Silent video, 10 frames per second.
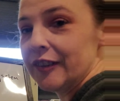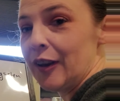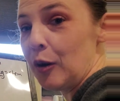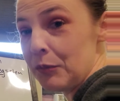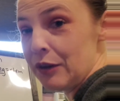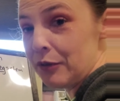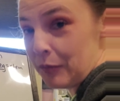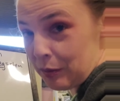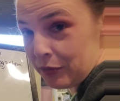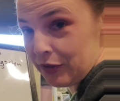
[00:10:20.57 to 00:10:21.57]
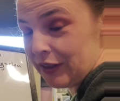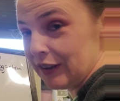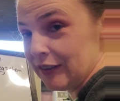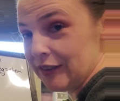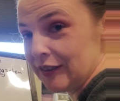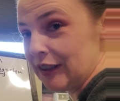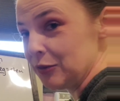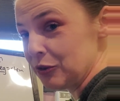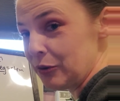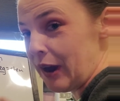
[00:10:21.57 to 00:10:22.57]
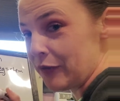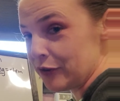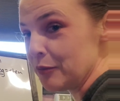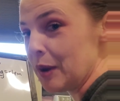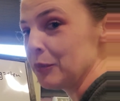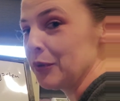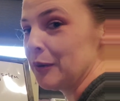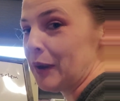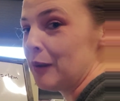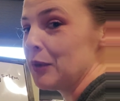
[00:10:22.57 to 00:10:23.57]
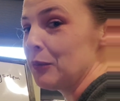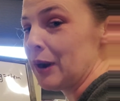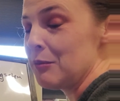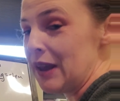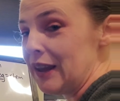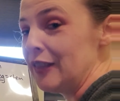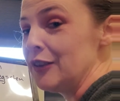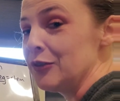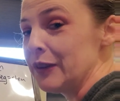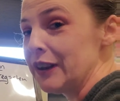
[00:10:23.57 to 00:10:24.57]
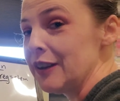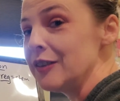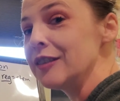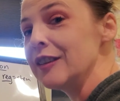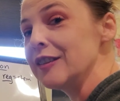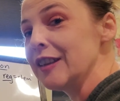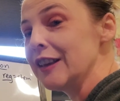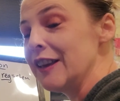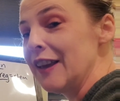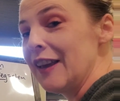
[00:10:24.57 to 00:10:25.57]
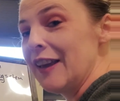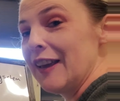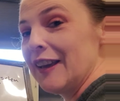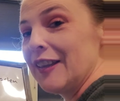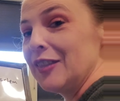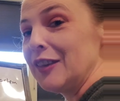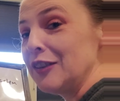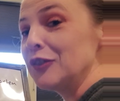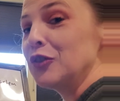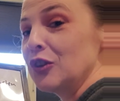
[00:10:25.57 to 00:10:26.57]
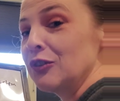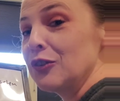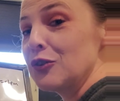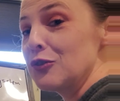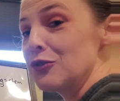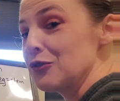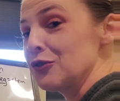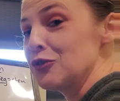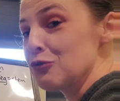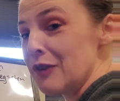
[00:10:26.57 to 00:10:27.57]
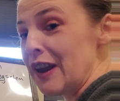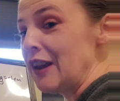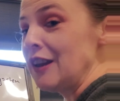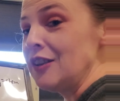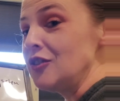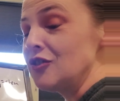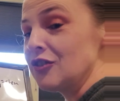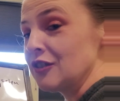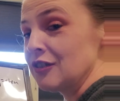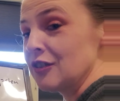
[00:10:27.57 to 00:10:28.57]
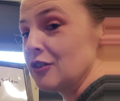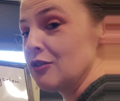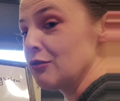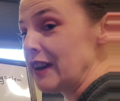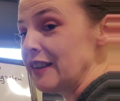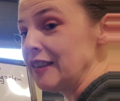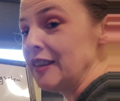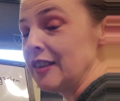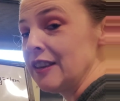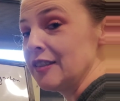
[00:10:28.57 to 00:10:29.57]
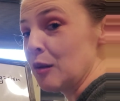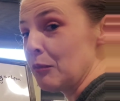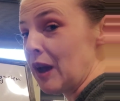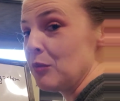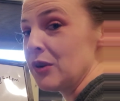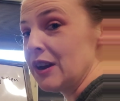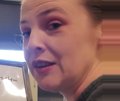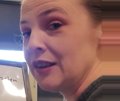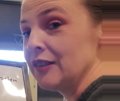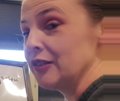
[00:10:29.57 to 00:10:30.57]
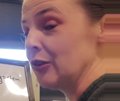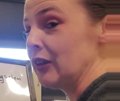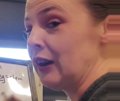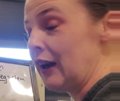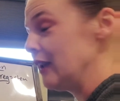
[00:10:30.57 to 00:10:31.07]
to help me remember things. That's what you have to remember about me when I'm making these videos is that these are the strange, crazy things that my brain does so that I